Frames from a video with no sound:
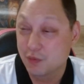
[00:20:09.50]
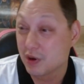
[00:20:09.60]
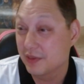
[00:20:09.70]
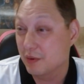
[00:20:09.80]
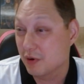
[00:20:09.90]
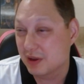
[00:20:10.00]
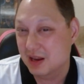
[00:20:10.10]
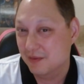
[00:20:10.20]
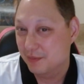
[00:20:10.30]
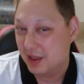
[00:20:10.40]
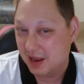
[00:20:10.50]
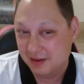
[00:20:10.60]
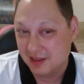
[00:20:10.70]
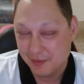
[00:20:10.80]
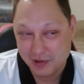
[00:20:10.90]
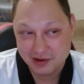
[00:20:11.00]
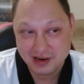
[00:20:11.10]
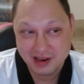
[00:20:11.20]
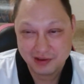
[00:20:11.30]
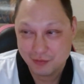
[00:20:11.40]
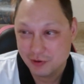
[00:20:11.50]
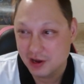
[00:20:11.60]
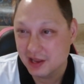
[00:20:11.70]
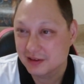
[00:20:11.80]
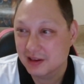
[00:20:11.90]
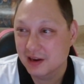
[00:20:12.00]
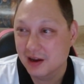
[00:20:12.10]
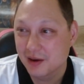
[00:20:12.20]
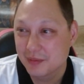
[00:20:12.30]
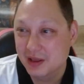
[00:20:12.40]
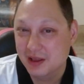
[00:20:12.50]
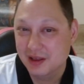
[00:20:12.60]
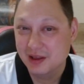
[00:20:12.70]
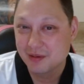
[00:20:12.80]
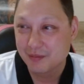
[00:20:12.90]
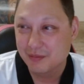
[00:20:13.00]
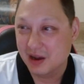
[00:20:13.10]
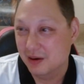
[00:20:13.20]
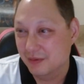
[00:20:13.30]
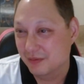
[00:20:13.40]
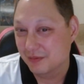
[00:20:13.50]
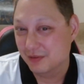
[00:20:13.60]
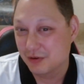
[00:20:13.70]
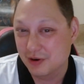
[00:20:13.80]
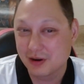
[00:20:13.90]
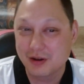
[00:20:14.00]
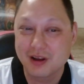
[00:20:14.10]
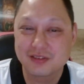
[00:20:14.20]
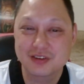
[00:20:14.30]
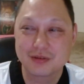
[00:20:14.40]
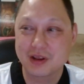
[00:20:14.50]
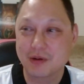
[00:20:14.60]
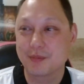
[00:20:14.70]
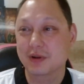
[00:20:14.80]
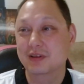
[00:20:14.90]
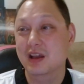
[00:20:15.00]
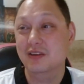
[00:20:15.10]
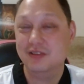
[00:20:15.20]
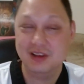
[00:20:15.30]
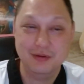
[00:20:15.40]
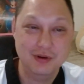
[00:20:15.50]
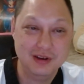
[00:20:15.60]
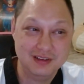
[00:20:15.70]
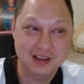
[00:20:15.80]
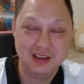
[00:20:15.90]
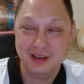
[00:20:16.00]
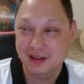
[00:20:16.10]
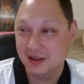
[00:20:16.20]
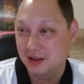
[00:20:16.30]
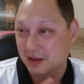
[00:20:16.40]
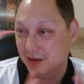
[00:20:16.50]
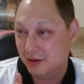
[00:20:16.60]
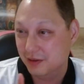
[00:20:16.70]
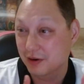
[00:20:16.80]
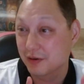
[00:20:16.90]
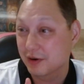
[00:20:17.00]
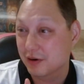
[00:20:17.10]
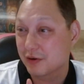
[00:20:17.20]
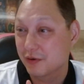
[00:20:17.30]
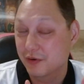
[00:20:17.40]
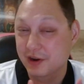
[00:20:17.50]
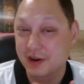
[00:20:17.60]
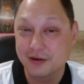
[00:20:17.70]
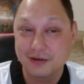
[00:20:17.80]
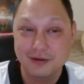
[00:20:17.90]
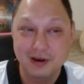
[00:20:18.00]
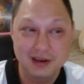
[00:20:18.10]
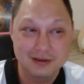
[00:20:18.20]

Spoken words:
they weren't getting paid that much as it was, and by doing a lawsuit, they were potentially risking their careers, right?